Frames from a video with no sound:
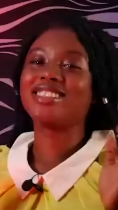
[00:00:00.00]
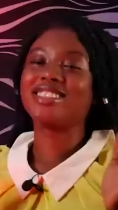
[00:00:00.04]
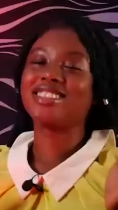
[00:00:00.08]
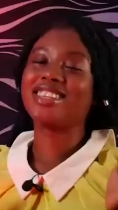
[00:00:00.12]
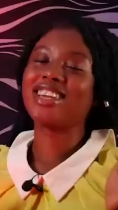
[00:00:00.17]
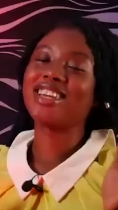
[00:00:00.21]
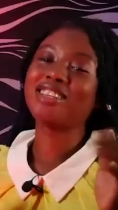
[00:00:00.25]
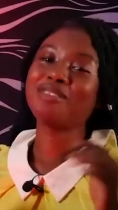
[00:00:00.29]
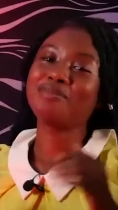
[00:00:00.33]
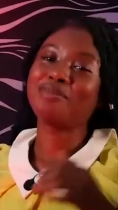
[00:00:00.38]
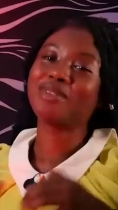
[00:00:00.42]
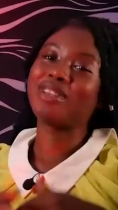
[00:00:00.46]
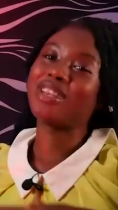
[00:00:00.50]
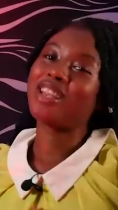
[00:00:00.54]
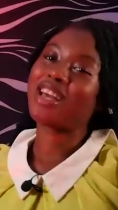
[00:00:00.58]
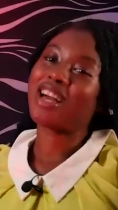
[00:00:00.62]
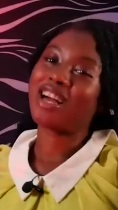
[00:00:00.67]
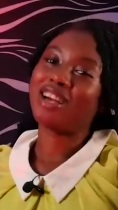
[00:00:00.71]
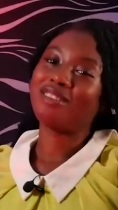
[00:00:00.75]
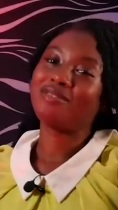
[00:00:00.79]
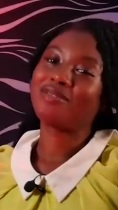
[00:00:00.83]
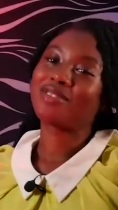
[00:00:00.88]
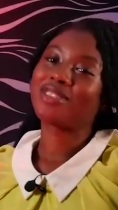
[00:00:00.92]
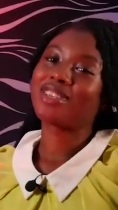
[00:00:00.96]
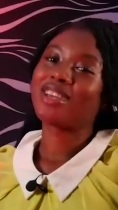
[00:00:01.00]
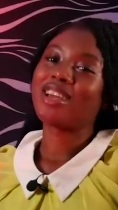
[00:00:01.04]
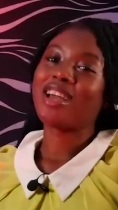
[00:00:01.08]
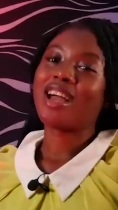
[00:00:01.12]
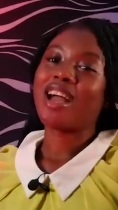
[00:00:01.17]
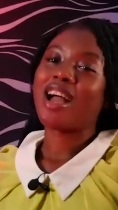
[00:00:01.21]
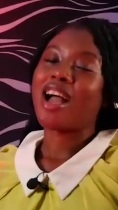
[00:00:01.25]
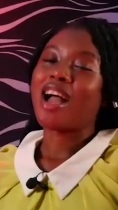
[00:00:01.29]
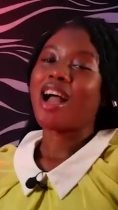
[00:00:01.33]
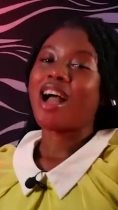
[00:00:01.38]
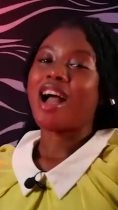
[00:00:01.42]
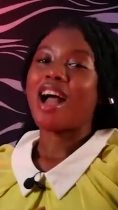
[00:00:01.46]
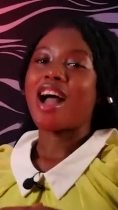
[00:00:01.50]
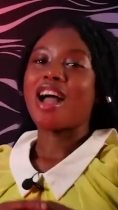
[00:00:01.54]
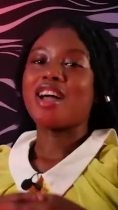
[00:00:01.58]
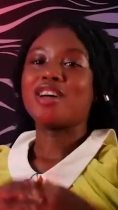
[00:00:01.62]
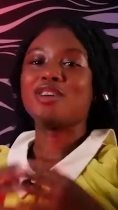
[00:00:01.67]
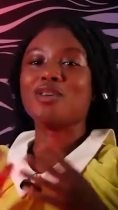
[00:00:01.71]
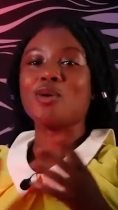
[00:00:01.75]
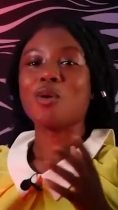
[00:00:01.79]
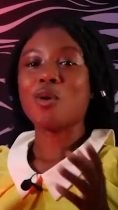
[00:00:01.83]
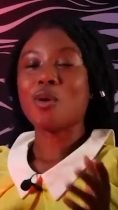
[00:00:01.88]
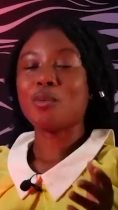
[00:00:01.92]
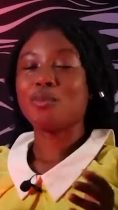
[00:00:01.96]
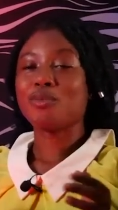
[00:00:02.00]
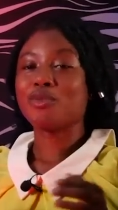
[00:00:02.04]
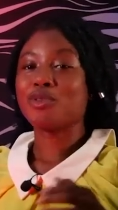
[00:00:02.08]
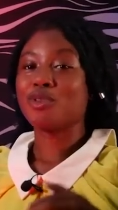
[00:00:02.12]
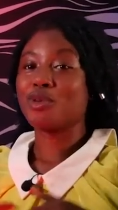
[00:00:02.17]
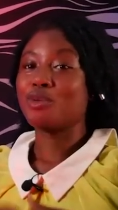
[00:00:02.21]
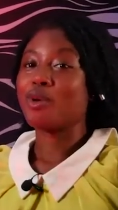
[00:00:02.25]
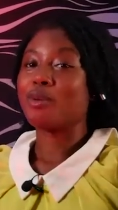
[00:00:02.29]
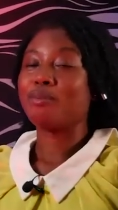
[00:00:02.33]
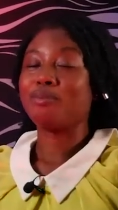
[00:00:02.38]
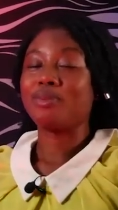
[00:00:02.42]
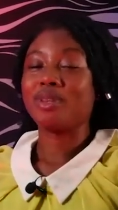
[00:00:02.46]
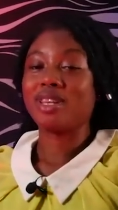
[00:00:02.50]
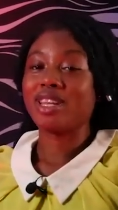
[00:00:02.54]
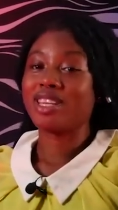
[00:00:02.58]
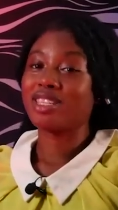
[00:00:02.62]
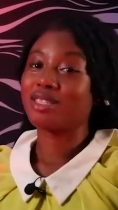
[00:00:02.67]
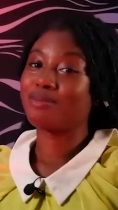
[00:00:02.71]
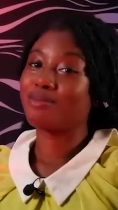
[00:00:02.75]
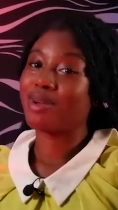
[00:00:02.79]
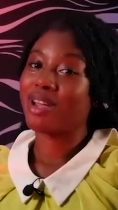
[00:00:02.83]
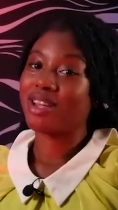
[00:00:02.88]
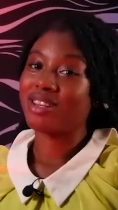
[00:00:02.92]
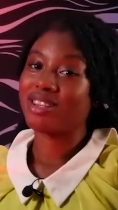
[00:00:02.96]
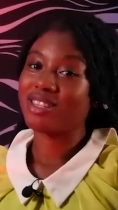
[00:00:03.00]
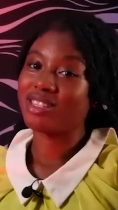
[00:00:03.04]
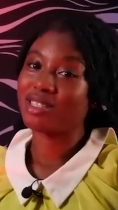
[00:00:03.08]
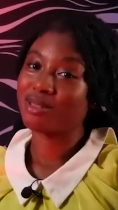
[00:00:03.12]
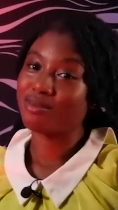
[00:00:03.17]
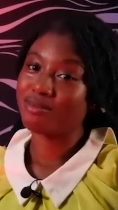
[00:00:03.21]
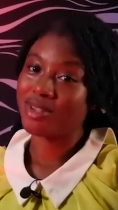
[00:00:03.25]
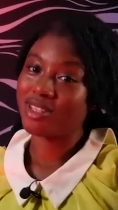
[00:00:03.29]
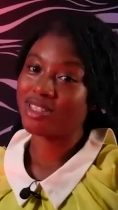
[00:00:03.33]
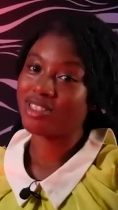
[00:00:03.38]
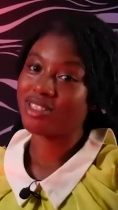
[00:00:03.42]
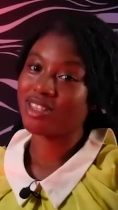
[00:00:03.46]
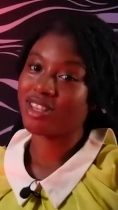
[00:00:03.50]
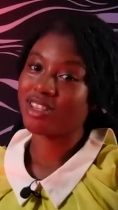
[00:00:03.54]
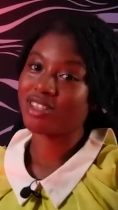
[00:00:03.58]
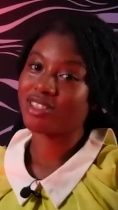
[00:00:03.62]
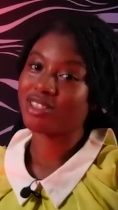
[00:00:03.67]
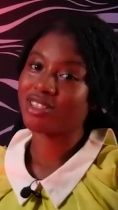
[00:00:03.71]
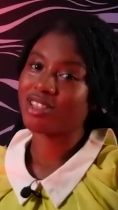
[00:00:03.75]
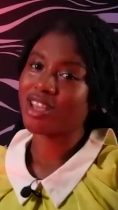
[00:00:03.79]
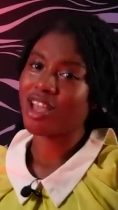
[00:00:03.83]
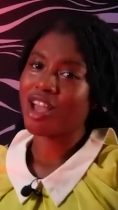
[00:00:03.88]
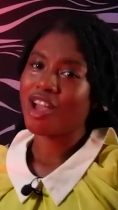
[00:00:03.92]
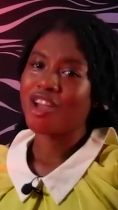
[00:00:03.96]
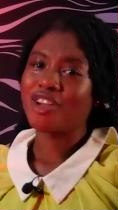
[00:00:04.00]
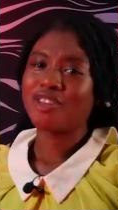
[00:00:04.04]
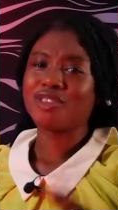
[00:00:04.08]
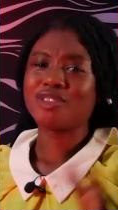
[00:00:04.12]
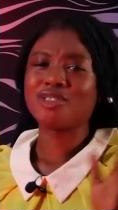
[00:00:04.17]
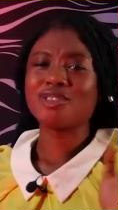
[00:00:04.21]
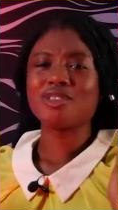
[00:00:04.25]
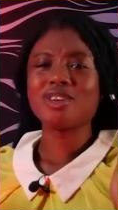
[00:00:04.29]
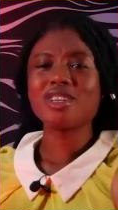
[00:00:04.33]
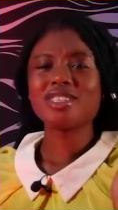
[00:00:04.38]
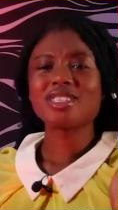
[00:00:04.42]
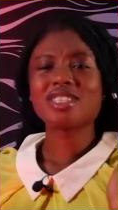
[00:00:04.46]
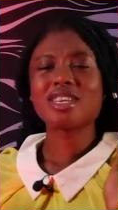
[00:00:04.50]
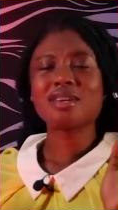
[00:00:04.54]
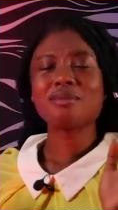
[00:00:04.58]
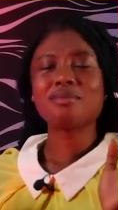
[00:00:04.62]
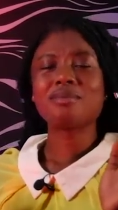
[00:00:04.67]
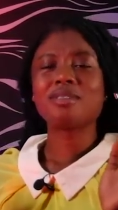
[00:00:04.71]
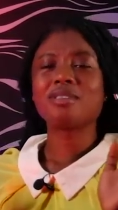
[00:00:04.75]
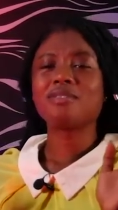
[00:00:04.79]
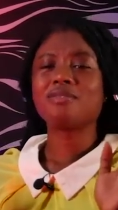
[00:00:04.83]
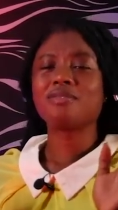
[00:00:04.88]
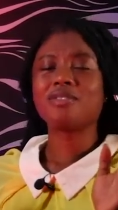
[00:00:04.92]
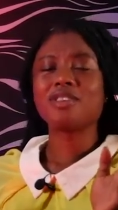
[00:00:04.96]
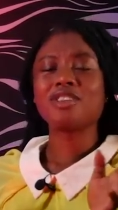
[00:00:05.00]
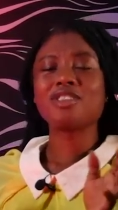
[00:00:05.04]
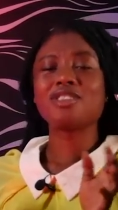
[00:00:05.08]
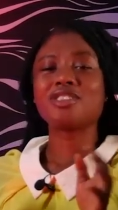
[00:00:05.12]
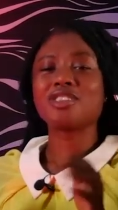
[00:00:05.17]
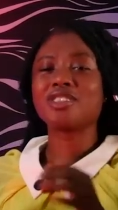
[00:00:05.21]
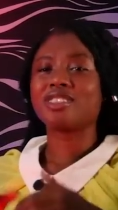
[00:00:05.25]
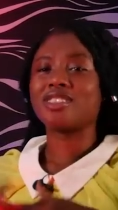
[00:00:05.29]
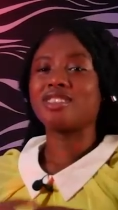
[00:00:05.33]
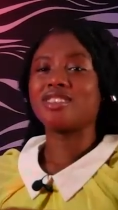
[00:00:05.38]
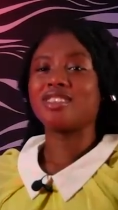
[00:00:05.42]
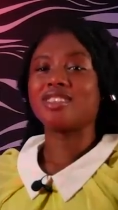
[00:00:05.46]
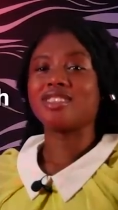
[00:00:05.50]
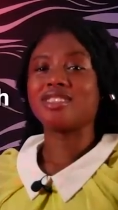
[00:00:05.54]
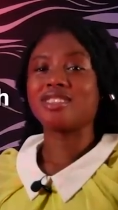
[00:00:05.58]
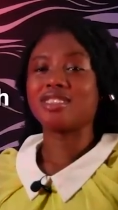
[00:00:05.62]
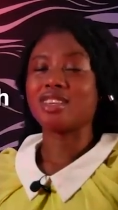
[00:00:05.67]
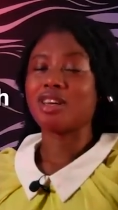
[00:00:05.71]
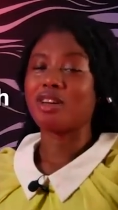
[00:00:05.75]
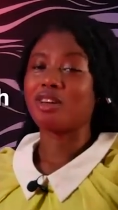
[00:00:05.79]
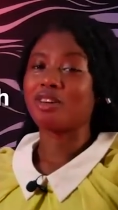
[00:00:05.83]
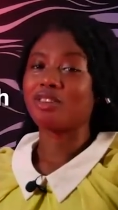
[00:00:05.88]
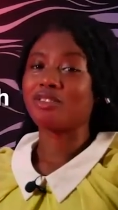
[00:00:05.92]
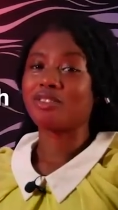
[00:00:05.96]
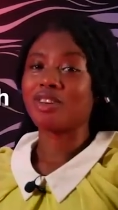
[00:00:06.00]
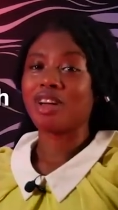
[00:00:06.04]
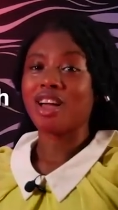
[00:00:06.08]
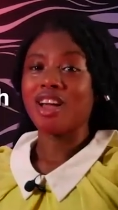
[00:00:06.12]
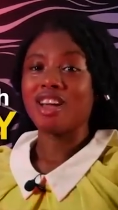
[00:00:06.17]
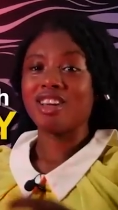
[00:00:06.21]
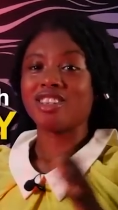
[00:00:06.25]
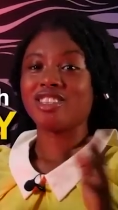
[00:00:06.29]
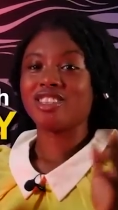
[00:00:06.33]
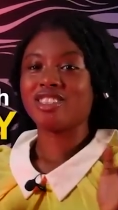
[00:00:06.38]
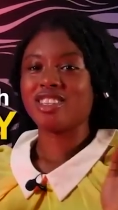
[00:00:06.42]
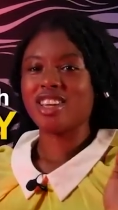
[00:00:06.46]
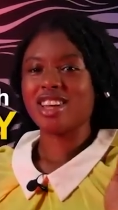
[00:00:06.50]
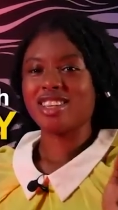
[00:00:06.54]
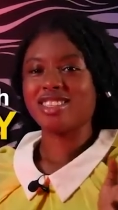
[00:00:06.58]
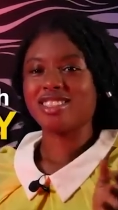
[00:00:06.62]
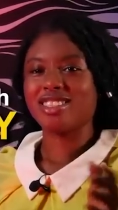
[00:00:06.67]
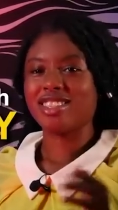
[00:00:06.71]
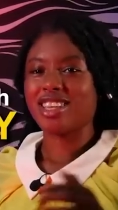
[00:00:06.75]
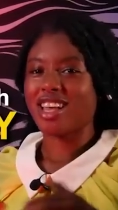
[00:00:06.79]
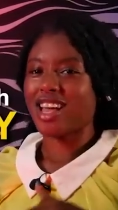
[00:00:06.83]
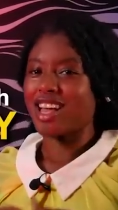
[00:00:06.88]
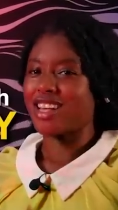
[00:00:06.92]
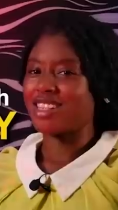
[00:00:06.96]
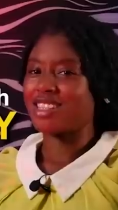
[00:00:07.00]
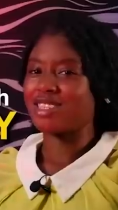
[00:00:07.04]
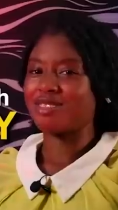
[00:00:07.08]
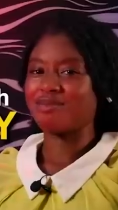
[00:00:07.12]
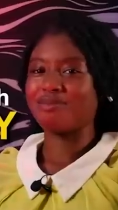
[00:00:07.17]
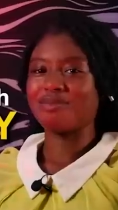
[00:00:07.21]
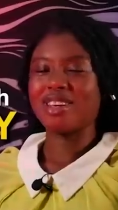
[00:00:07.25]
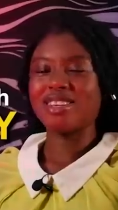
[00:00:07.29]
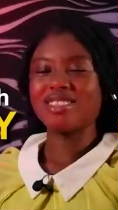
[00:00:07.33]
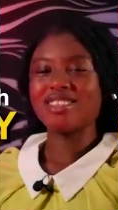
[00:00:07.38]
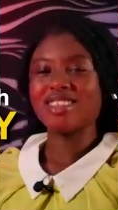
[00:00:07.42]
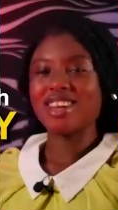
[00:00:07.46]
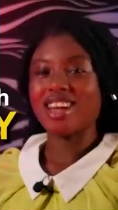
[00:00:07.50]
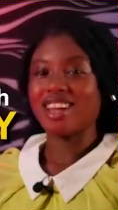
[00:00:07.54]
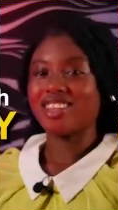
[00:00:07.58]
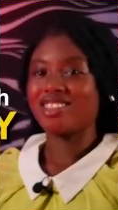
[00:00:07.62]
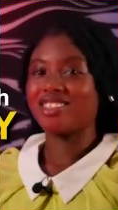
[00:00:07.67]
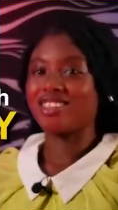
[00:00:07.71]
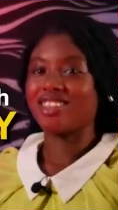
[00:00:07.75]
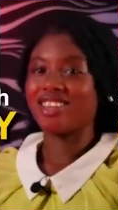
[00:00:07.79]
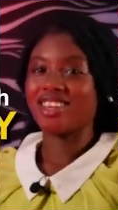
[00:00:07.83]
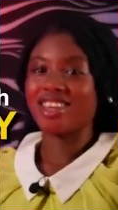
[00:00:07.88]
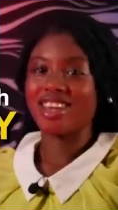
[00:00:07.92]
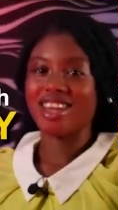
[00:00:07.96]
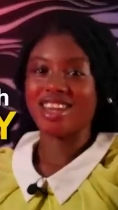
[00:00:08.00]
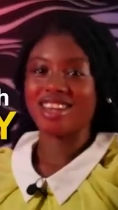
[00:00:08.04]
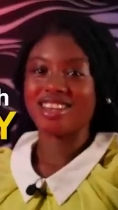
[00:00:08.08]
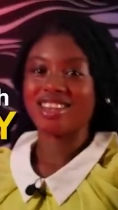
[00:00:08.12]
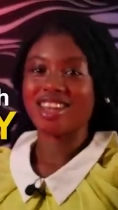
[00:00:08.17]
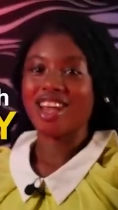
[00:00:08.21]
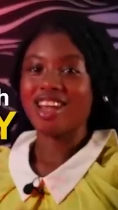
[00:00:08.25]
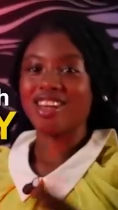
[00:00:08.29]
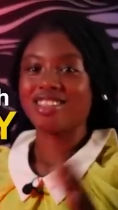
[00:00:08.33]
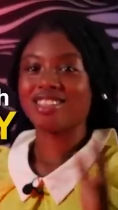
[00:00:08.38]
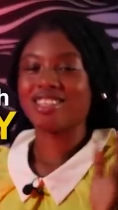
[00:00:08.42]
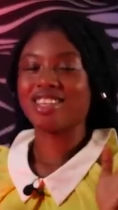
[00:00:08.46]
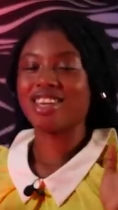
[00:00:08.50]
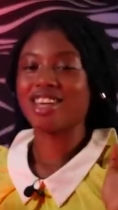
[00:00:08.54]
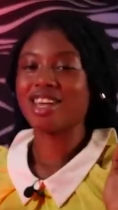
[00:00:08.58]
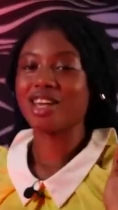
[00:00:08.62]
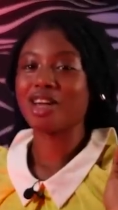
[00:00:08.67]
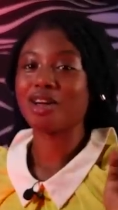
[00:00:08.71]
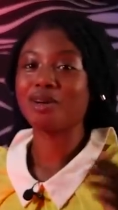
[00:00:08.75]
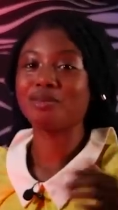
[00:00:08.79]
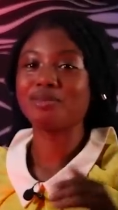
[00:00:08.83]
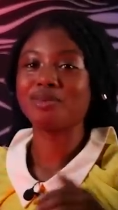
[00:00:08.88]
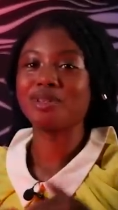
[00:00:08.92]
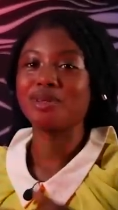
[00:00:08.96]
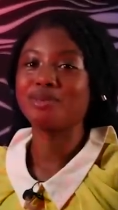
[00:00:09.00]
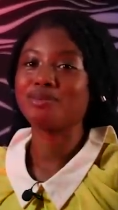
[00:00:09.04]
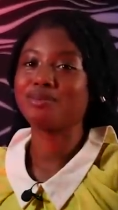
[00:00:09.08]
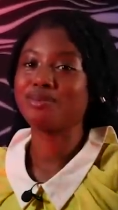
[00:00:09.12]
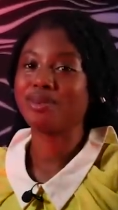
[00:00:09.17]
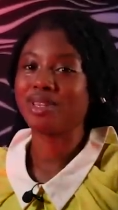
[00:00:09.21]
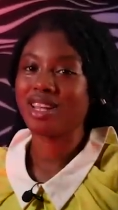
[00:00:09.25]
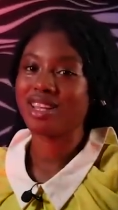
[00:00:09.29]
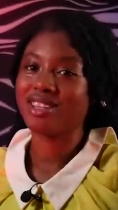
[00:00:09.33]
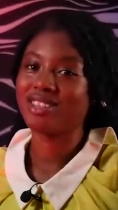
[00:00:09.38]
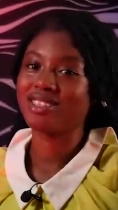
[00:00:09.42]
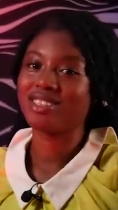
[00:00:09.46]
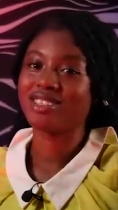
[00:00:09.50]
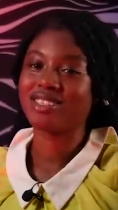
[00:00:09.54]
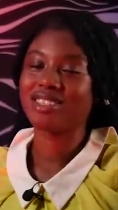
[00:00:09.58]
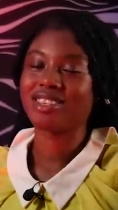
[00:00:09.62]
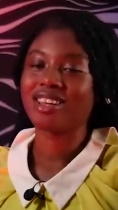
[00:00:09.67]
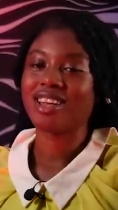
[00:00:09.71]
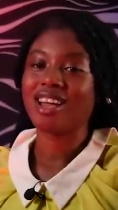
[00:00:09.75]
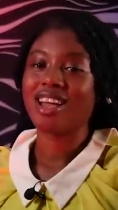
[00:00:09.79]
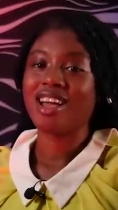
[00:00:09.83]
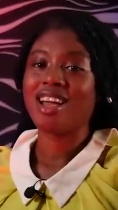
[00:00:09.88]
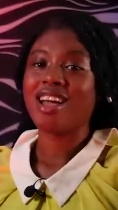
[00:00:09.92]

Dearly beloved, I hope you were blessed by this message. Do not keep the video to yourself. Share to as many as you can to help them bless.